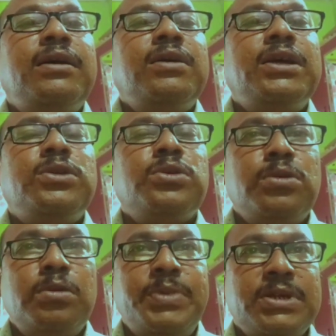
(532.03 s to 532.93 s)
ketone
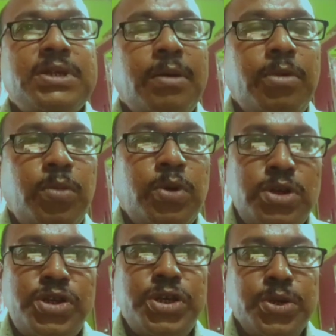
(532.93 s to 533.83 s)
group is double bond
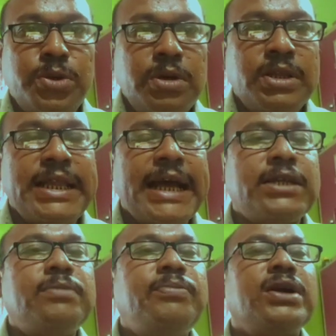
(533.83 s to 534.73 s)
CO.
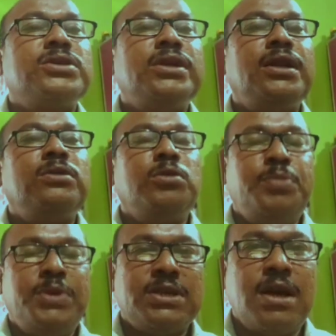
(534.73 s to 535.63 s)
That functional group
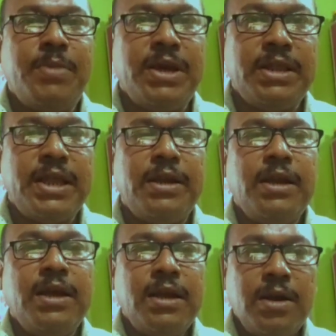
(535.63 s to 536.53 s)
is coming, then
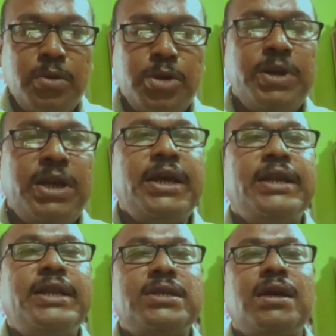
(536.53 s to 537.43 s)
we will
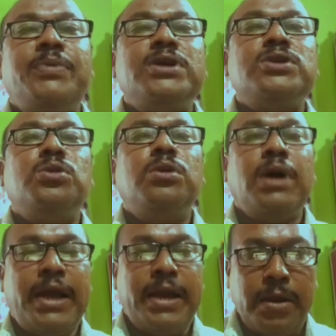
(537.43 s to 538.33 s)
add a suffix
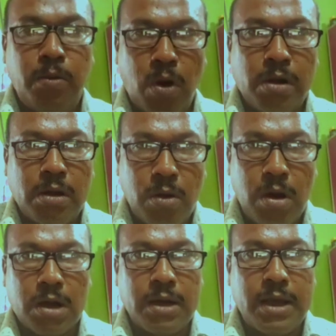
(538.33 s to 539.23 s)
ONE, one,
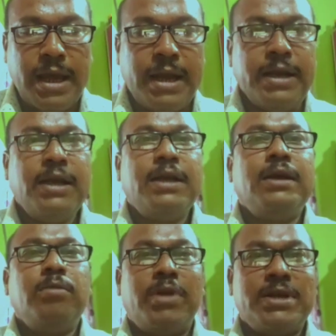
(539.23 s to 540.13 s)
on. And
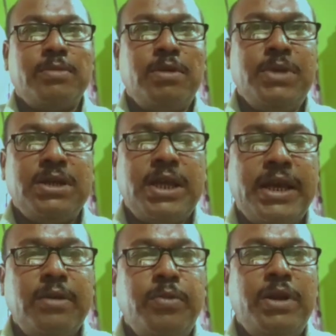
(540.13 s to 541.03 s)
for example,
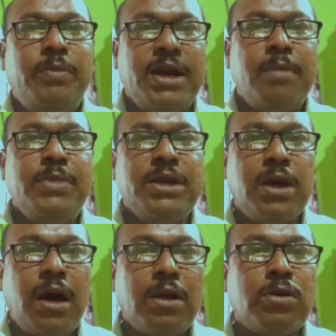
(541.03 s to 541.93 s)
methane will become
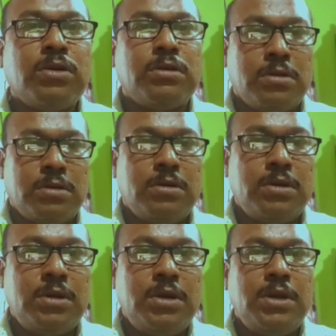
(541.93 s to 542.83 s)
methanon,
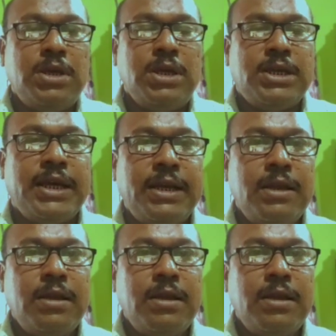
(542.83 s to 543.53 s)
ethane,